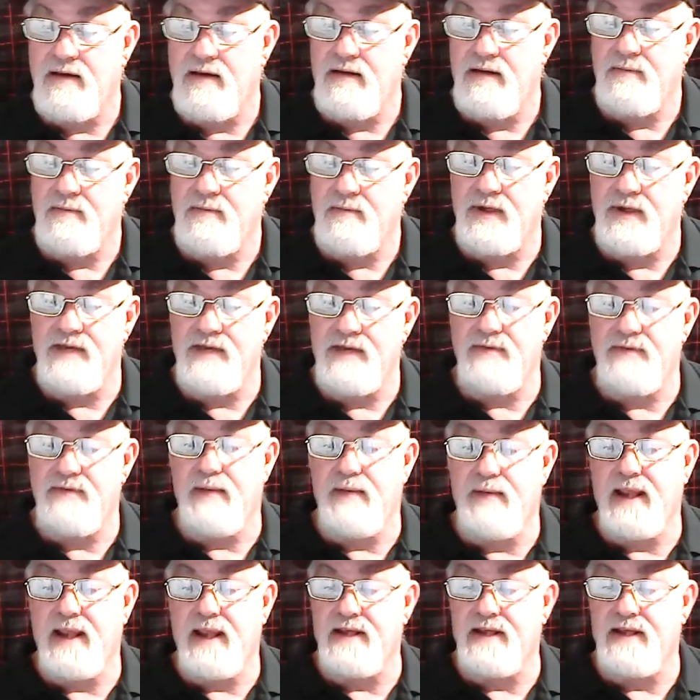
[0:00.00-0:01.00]
But leave the
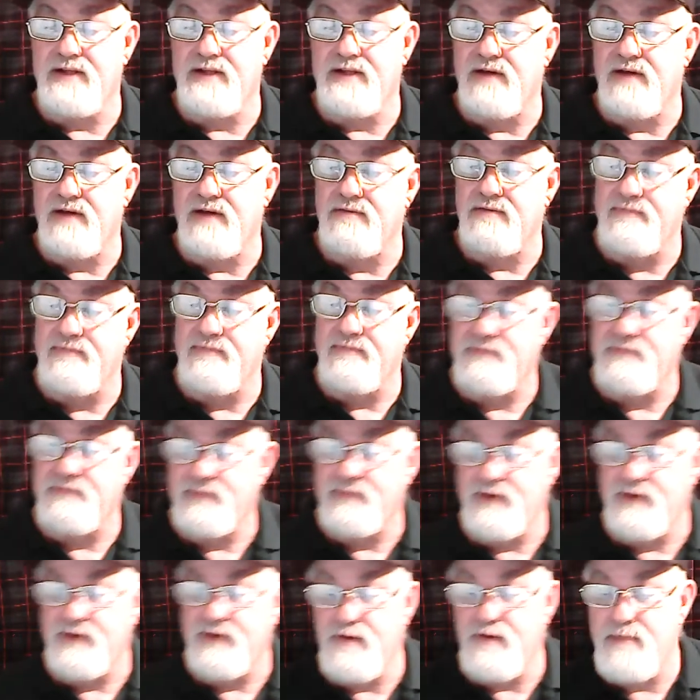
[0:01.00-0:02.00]
blankets alone.
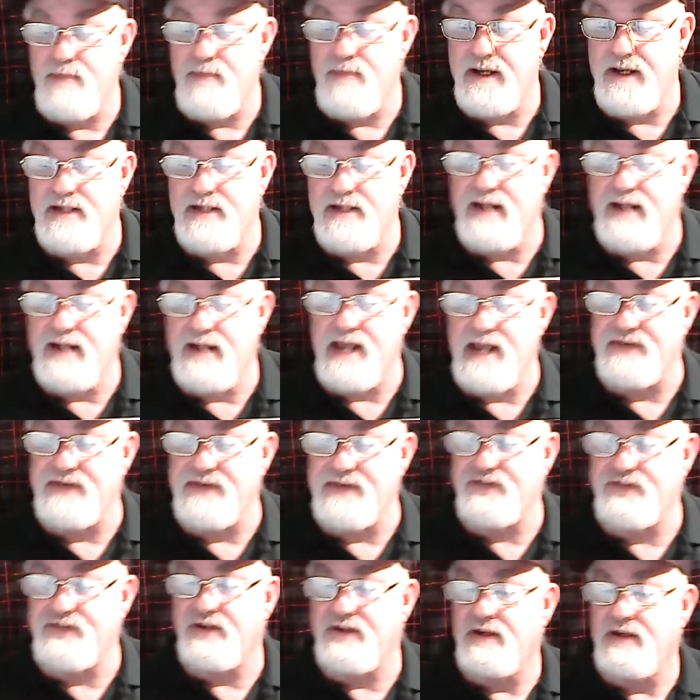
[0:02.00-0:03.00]
No making
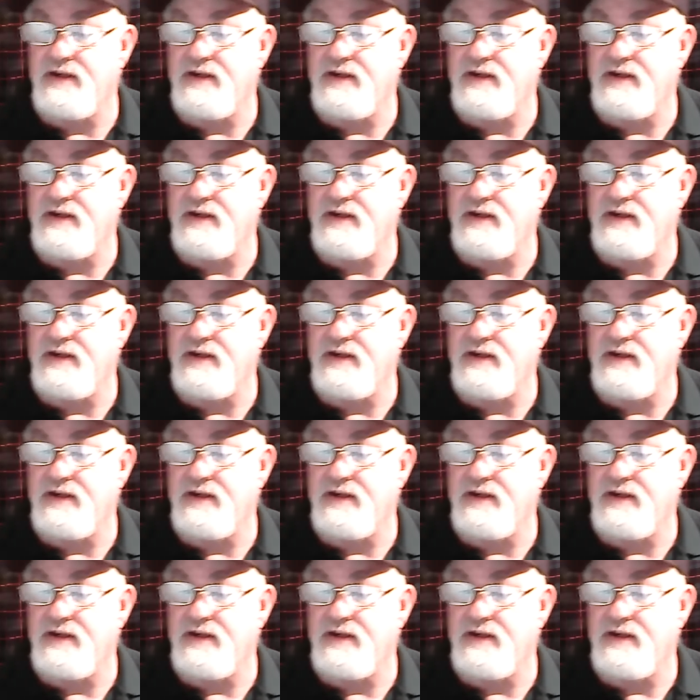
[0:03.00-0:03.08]
tents.